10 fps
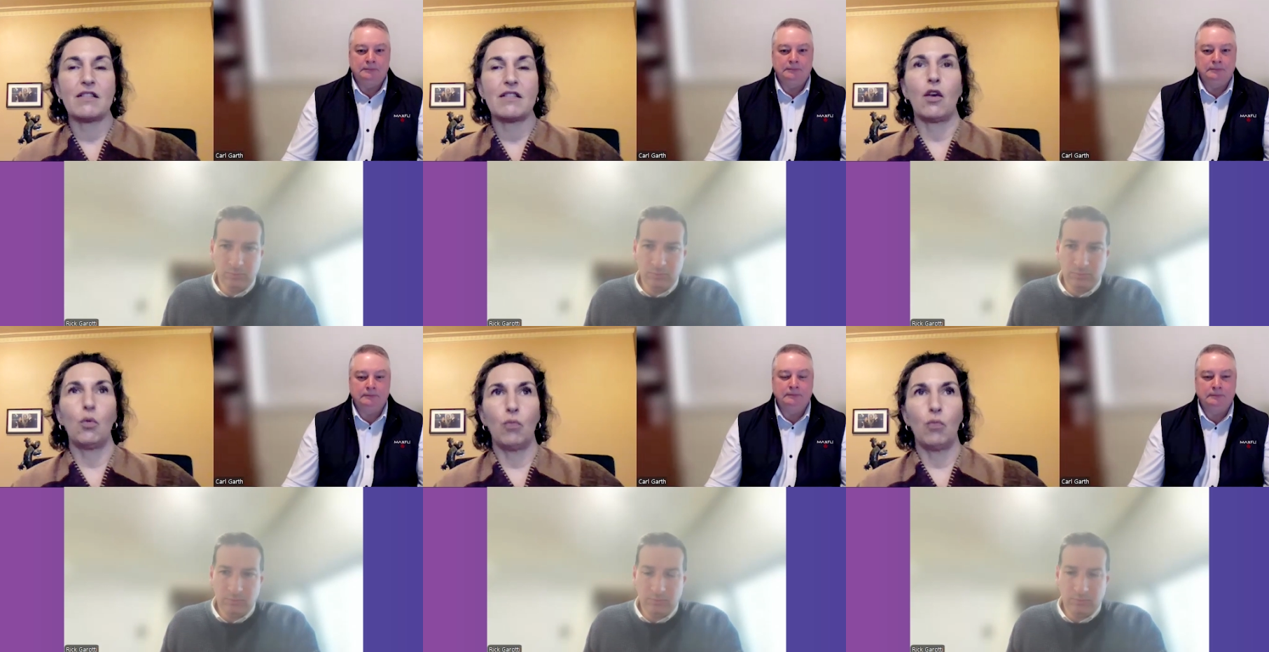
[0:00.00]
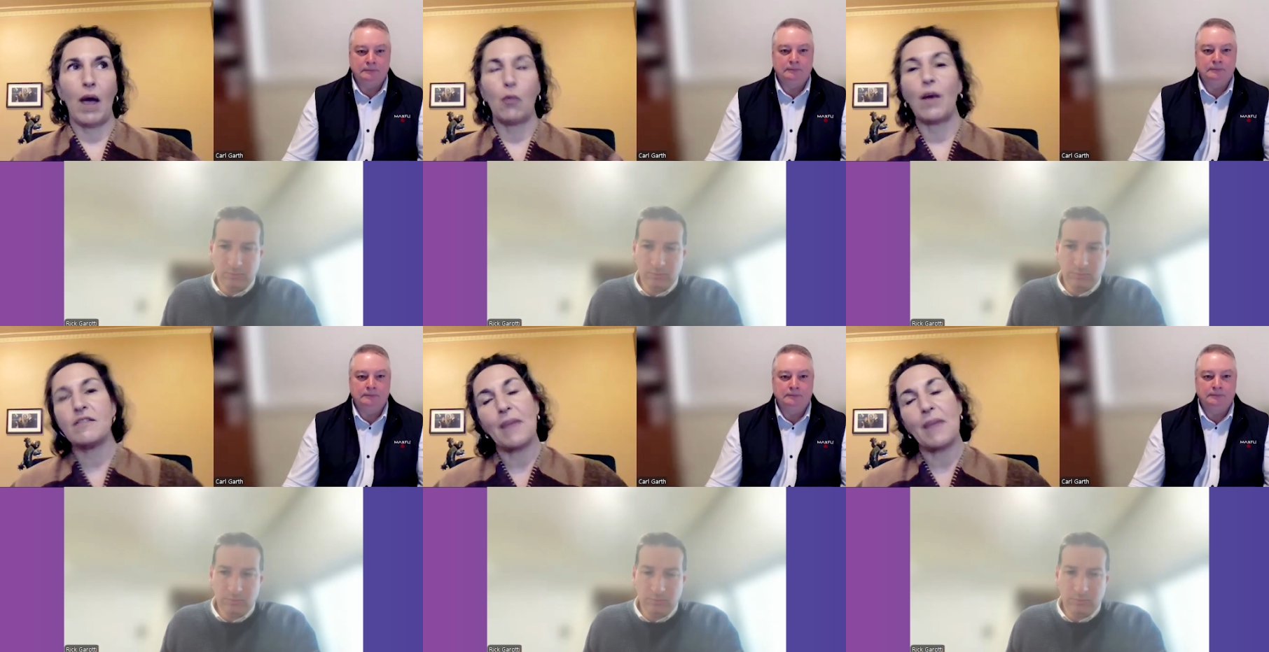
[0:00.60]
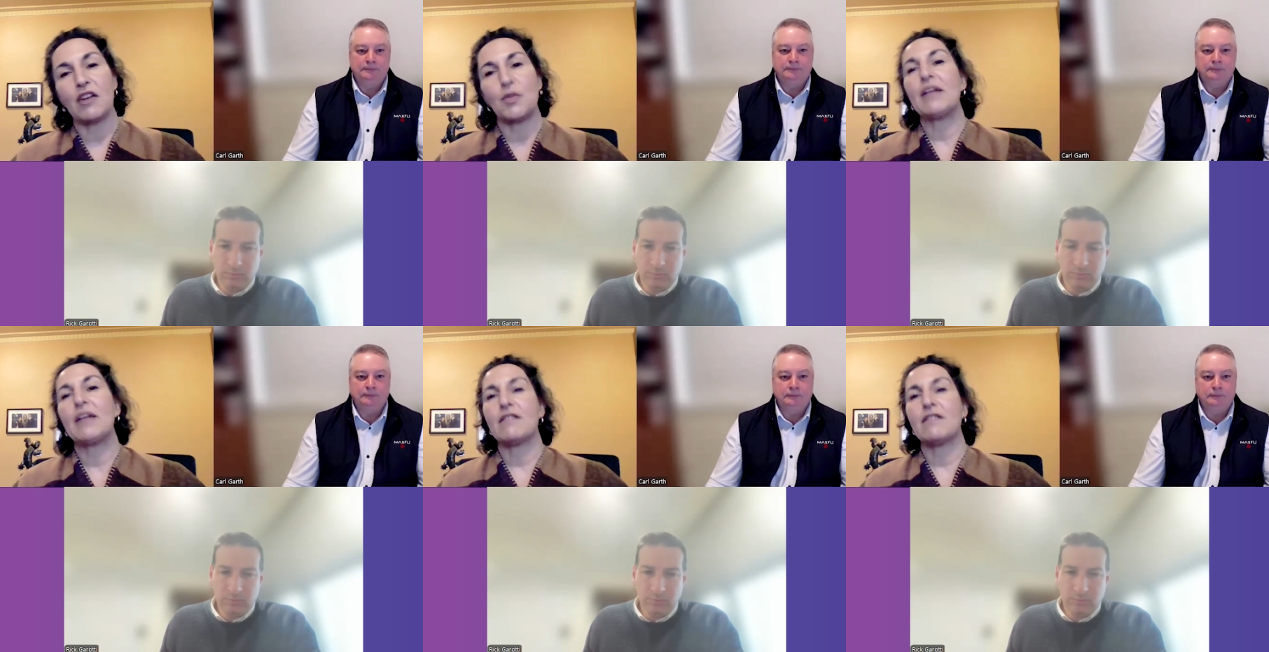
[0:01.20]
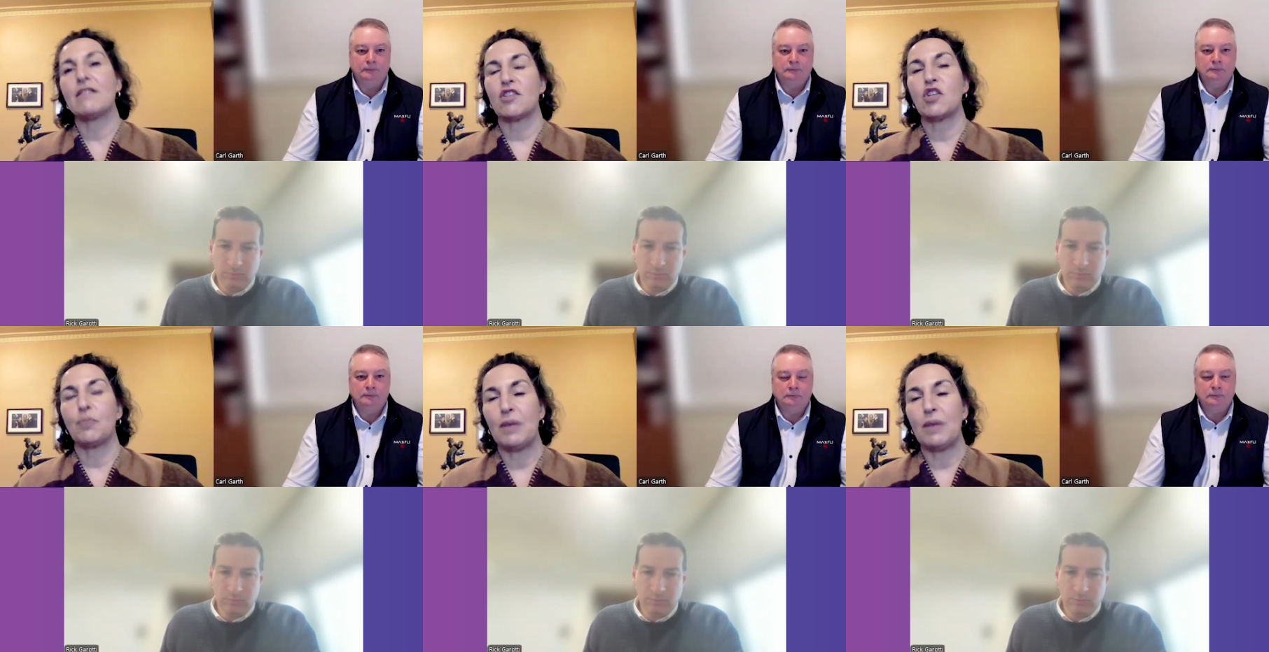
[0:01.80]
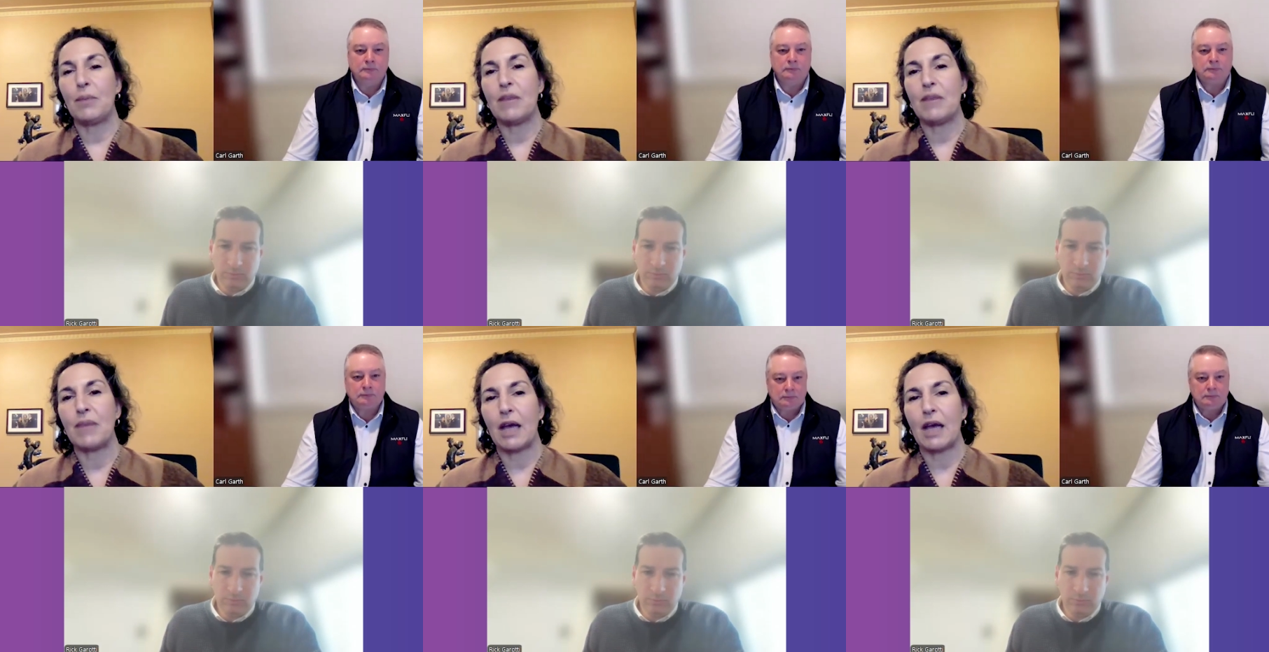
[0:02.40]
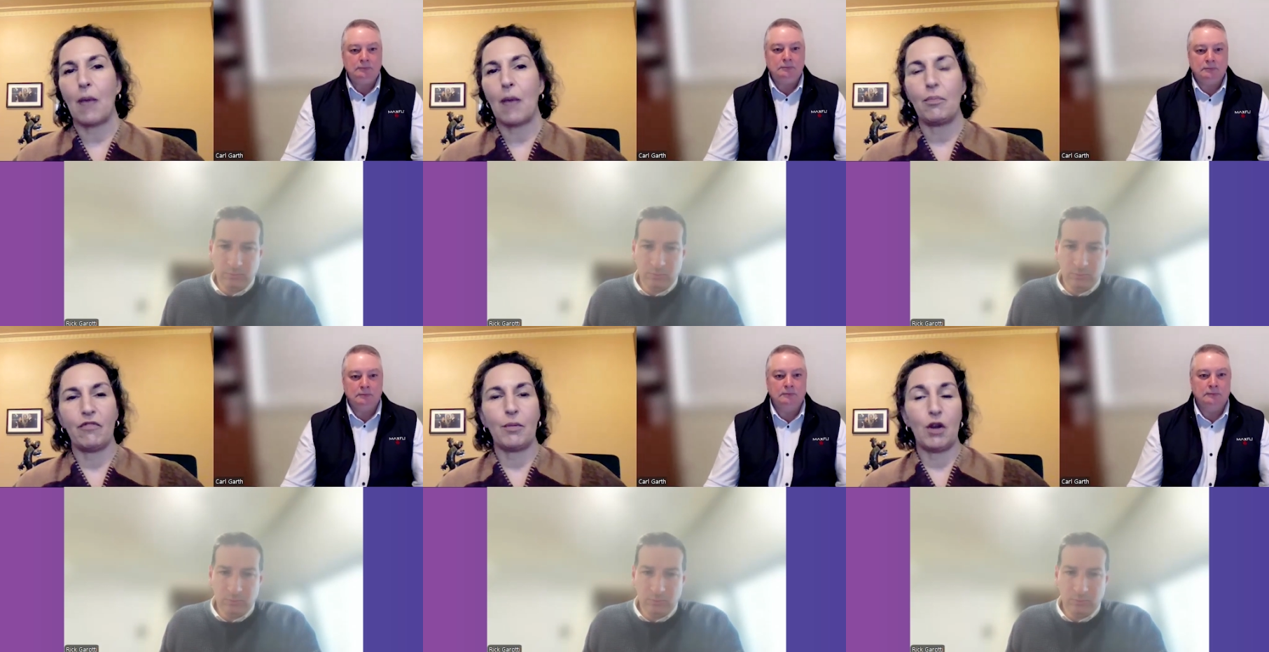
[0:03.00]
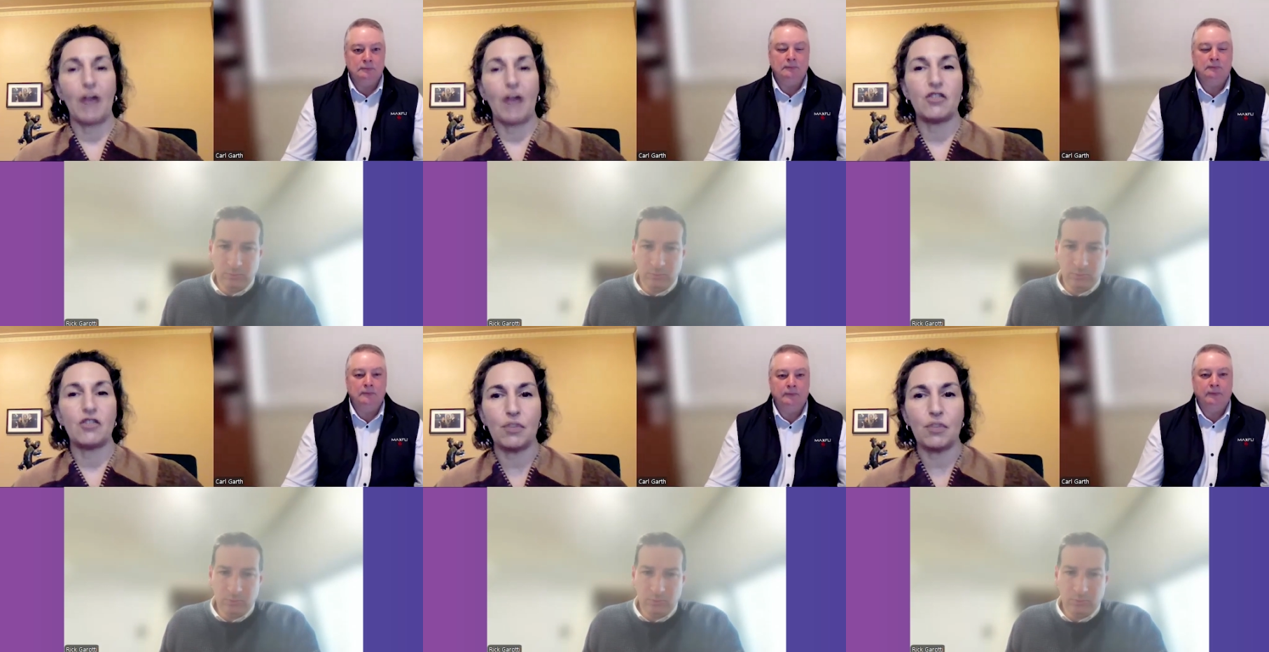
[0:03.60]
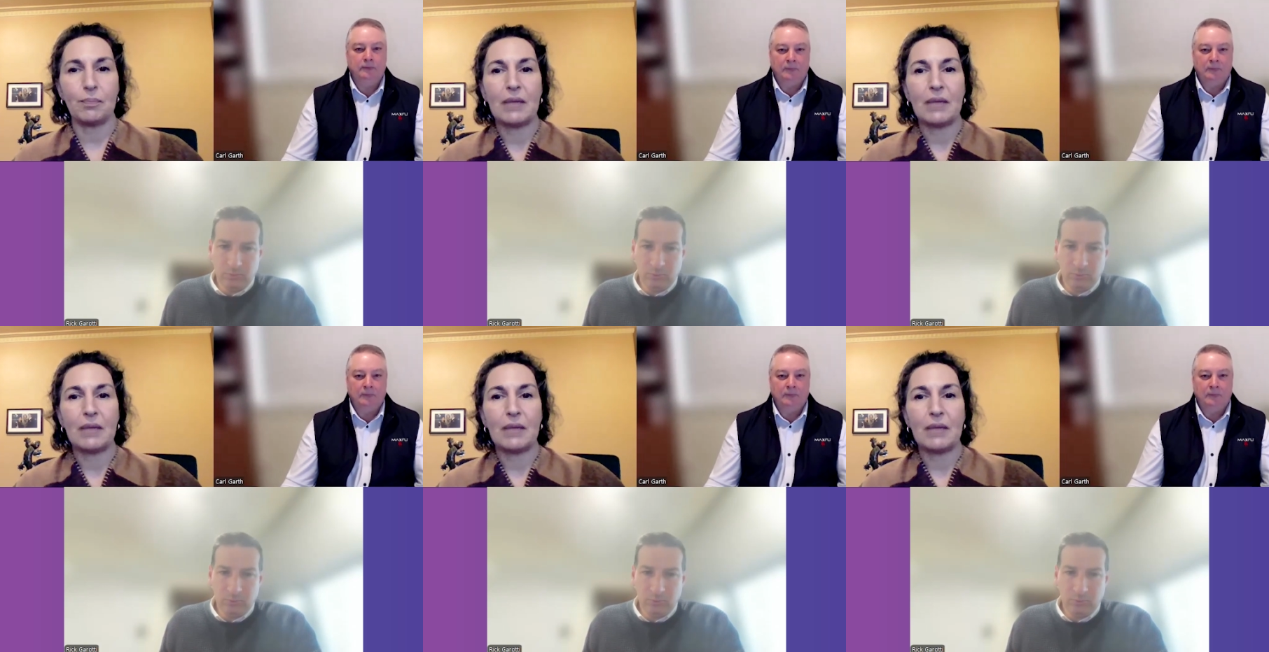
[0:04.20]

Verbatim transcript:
Speaker 1: So and waste management isn't just your, your bin pickup from your nature strip;